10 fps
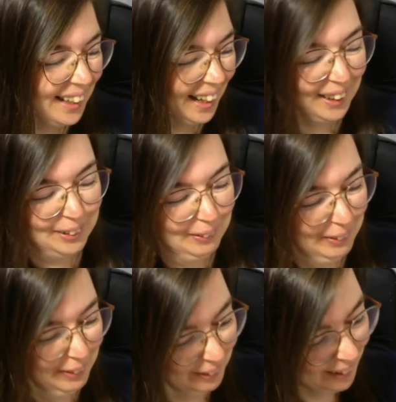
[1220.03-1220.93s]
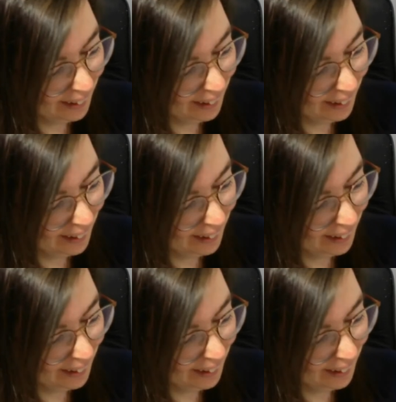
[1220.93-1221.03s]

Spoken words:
I don't know.